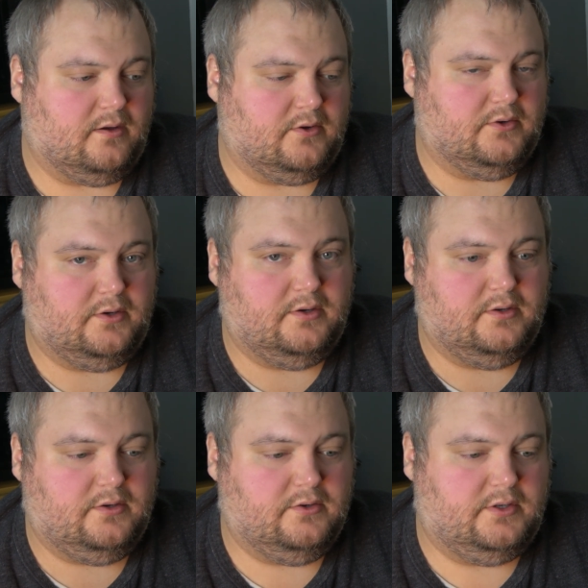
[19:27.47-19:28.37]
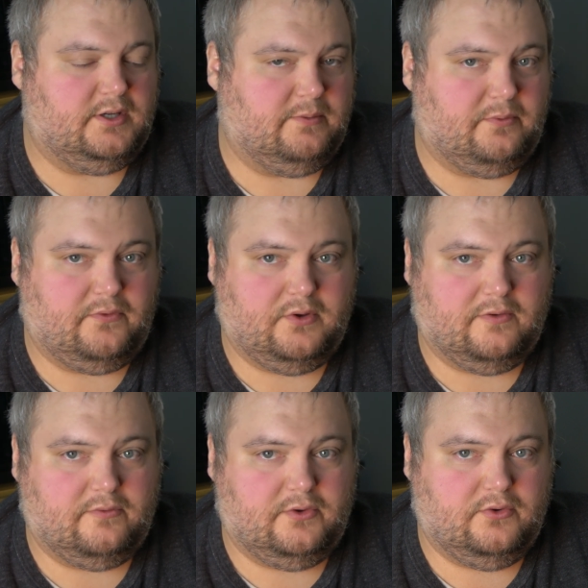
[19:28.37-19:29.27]
Good tip if
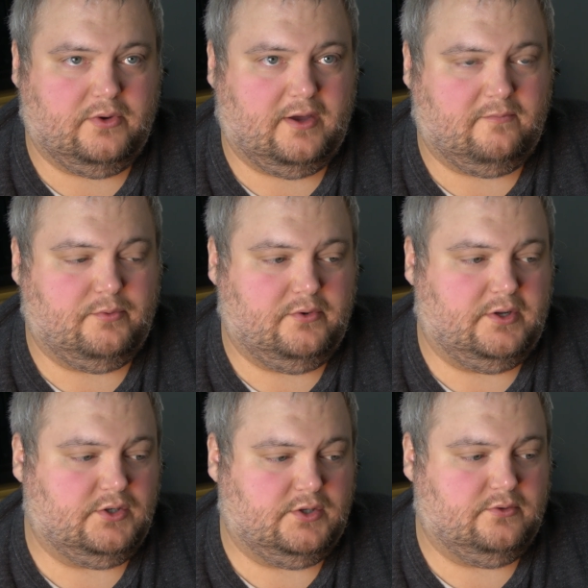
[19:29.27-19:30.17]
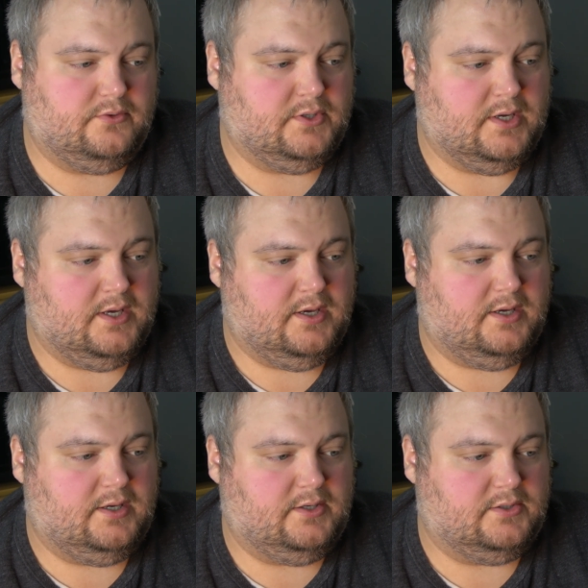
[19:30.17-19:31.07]
you do have boot issues
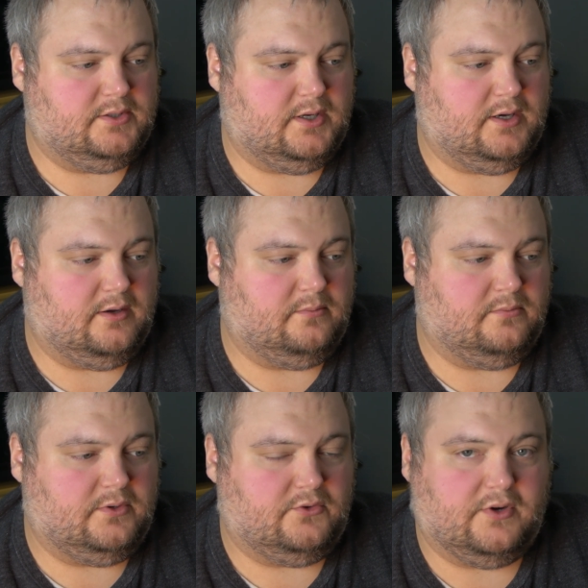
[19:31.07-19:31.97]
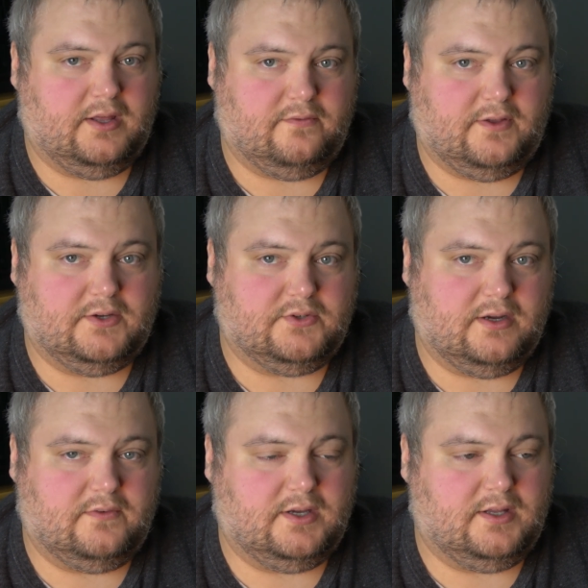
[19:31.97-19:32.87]
is to try the flash
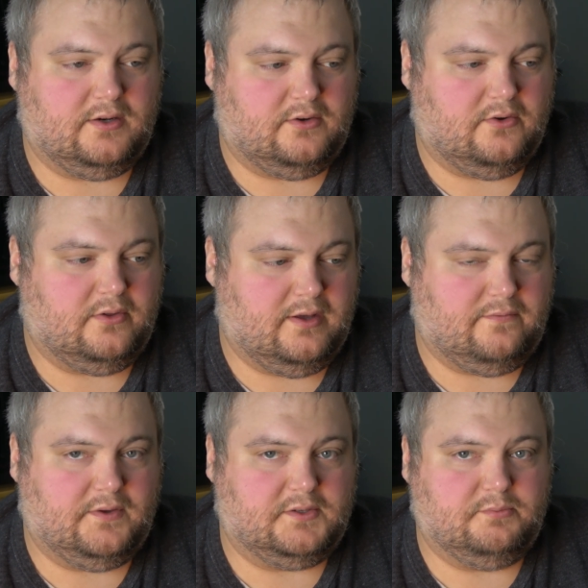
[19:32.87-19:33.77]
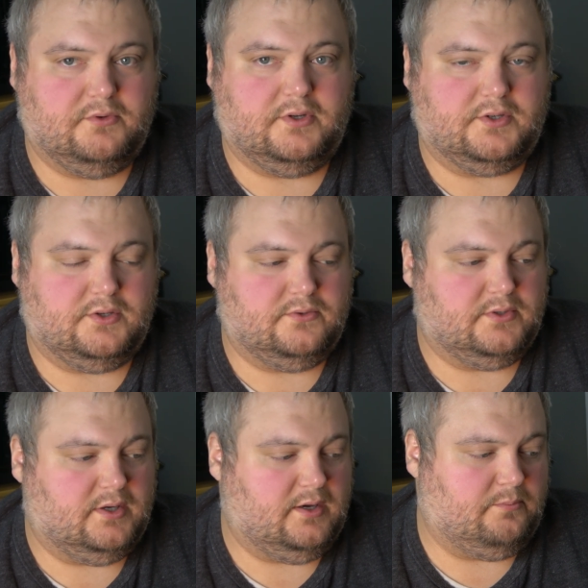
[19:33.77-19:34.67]
drive again and go to that fix boot
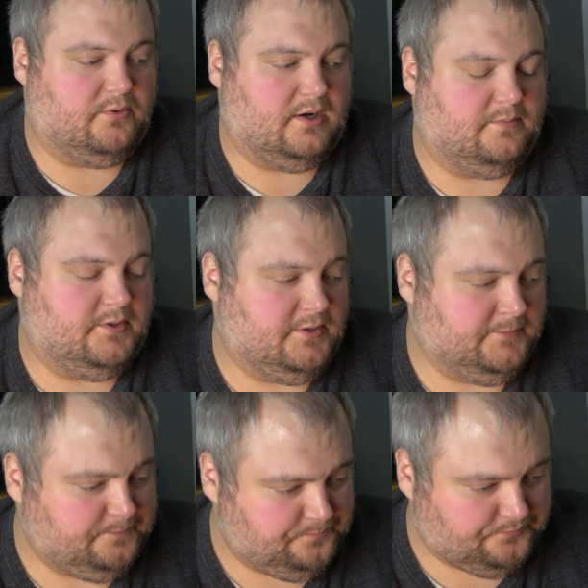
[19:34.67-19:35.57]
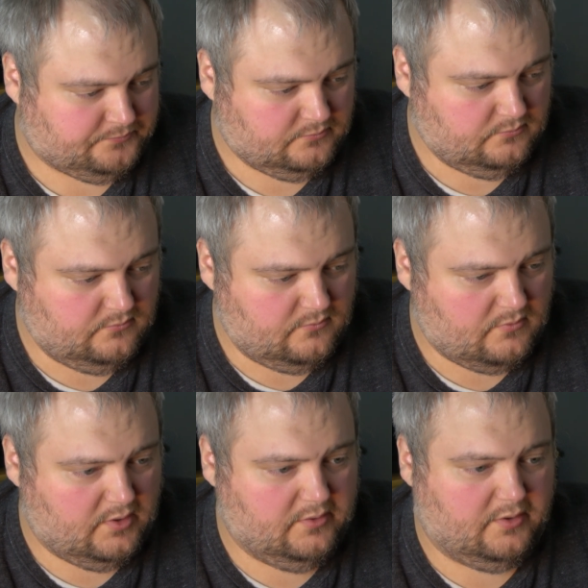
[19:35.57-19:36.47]
issues prompt.
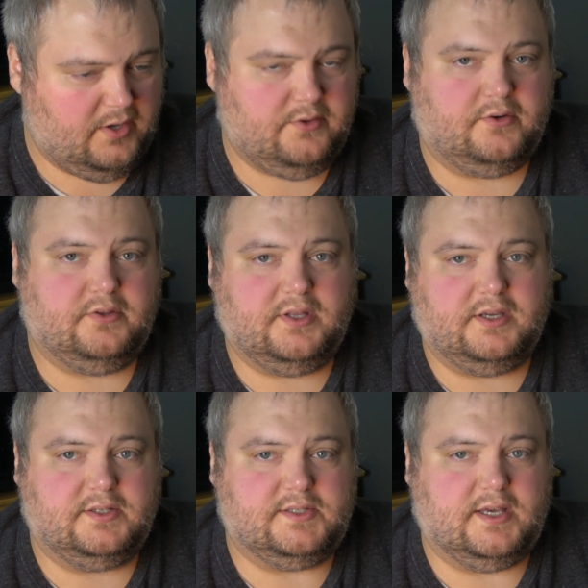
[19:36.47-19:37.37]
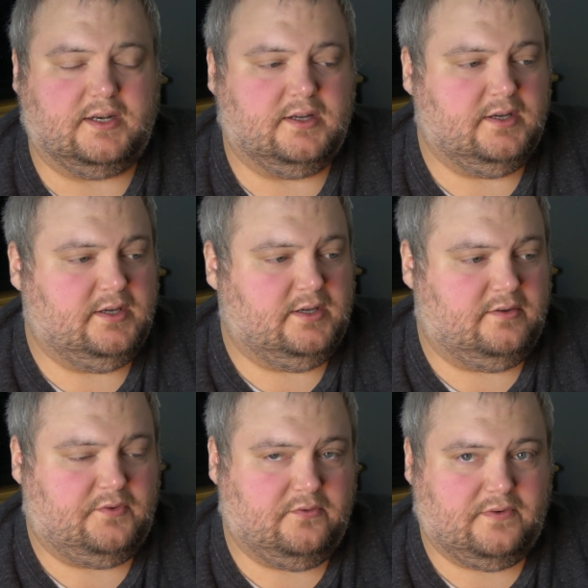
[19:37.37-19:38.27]
The other good thing is that
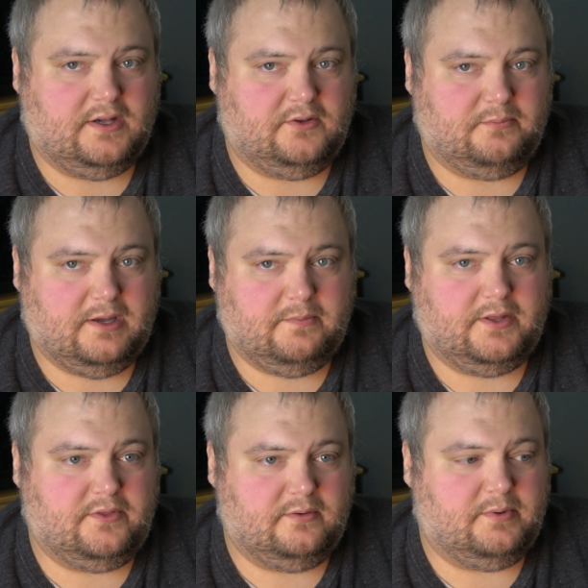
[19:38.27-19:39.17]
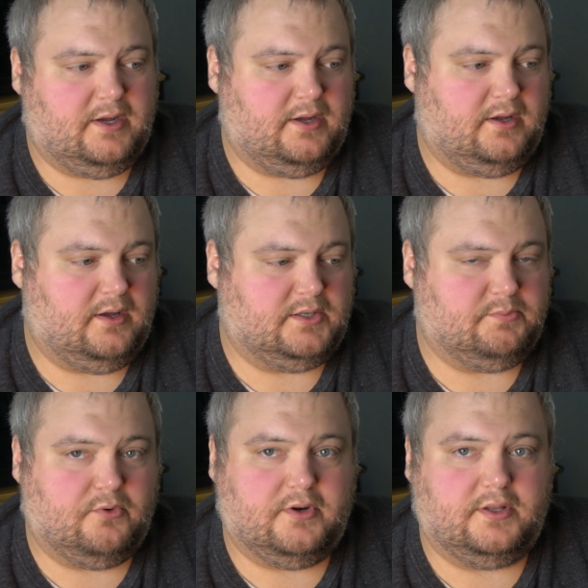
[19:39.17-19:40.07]
if you followed my method by
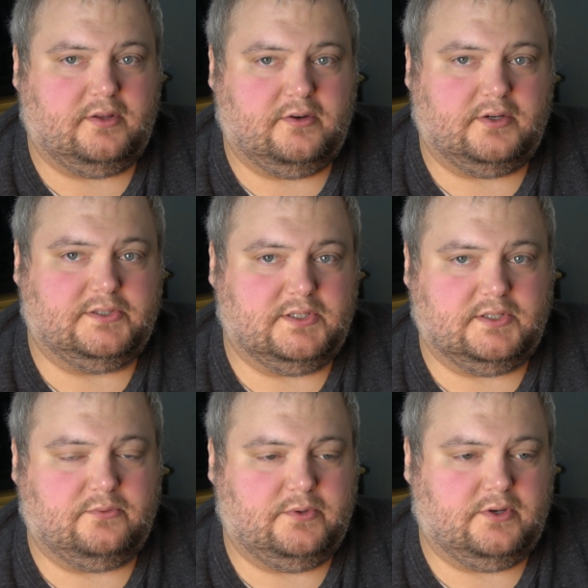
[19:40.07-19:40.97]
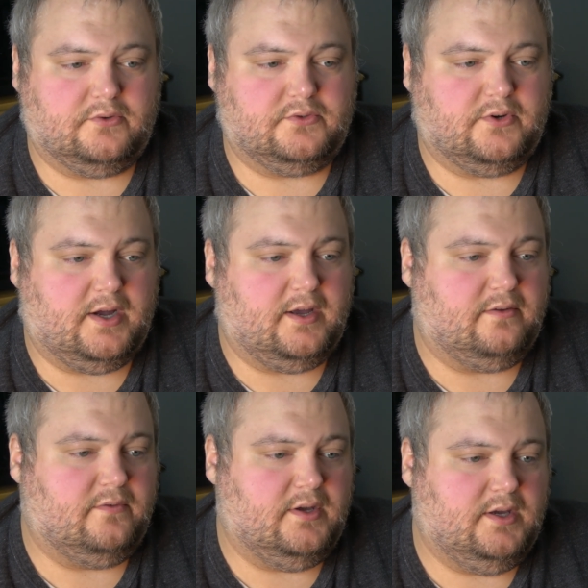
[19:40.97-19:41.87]
exporting your existing Windows
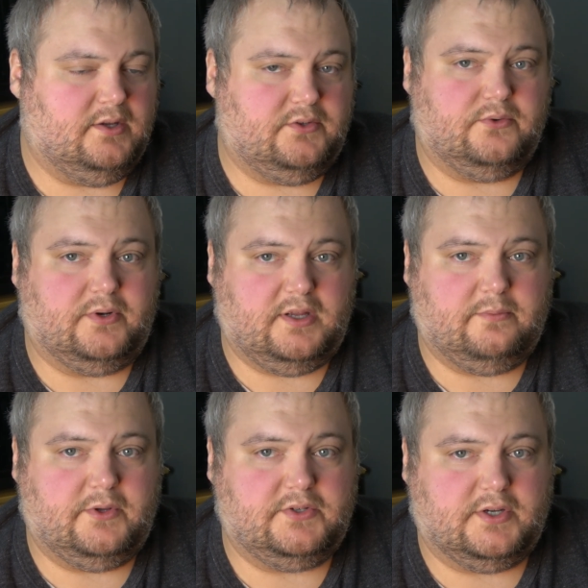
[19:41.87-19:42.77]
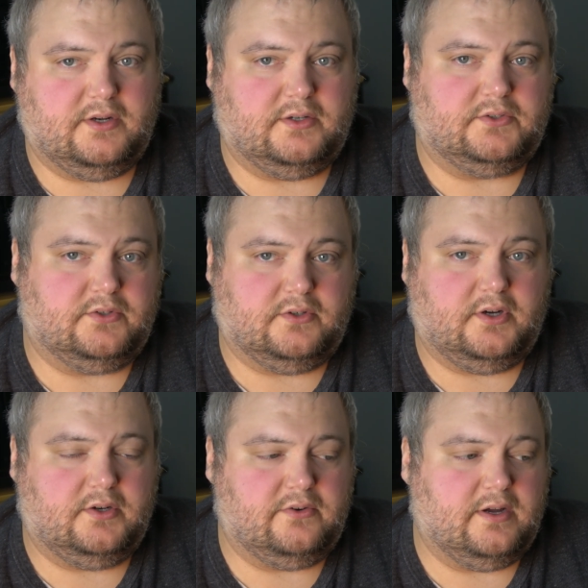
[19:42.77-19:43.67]
drive to an image on an external
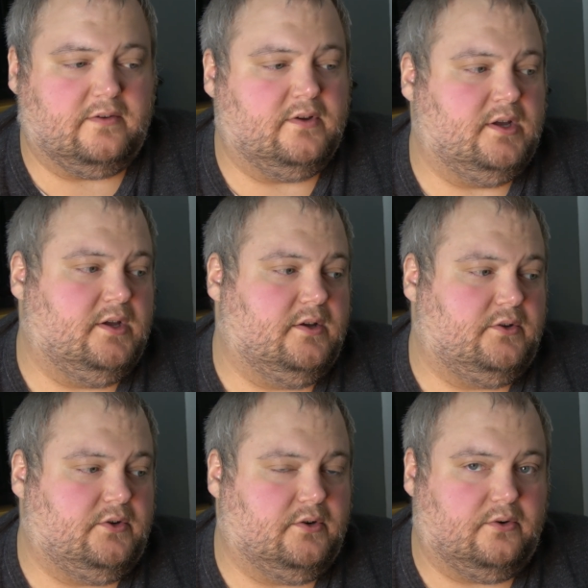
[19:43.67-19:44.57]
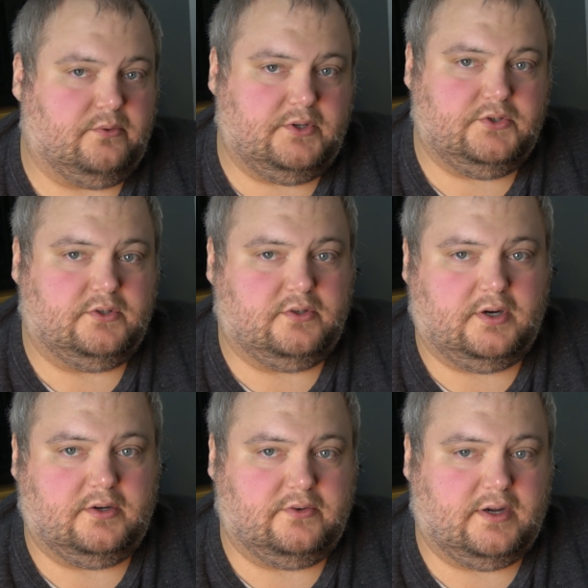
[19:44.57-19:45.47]
hard drive, your original
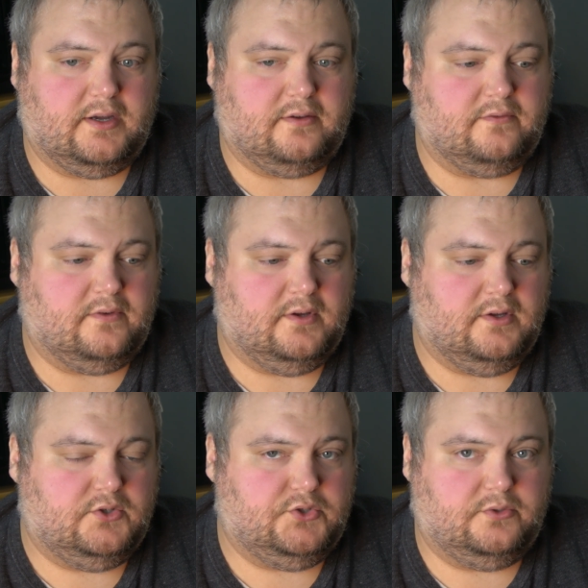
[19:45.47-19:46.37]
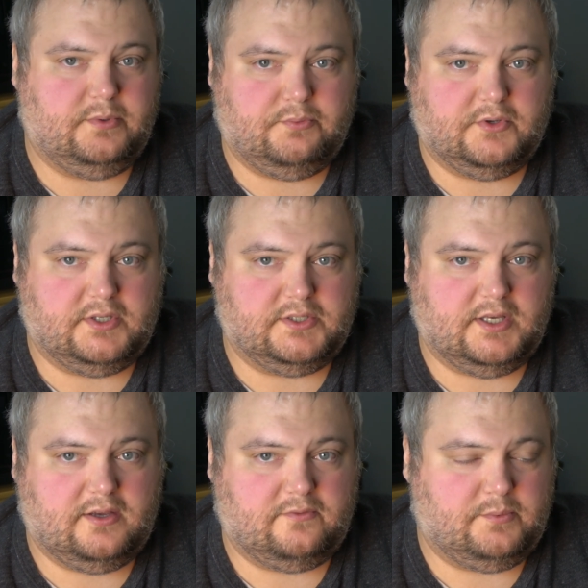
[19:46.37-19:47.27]
hard drive should be pretty
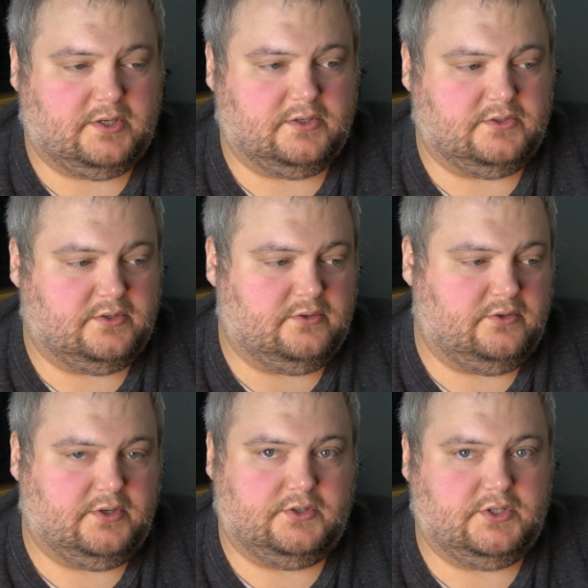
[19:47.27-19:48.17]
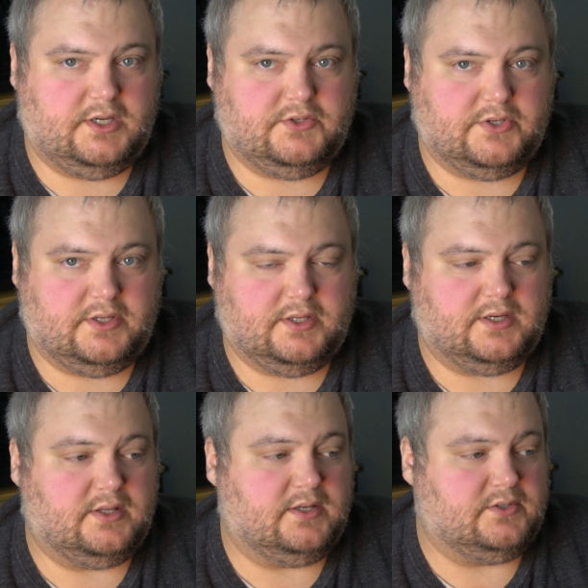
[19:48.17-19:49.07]
safe because you didn't change
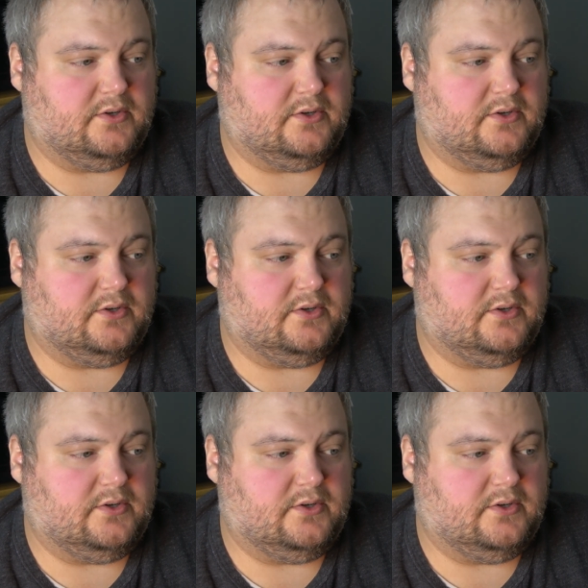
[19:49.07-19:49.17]
anything on that.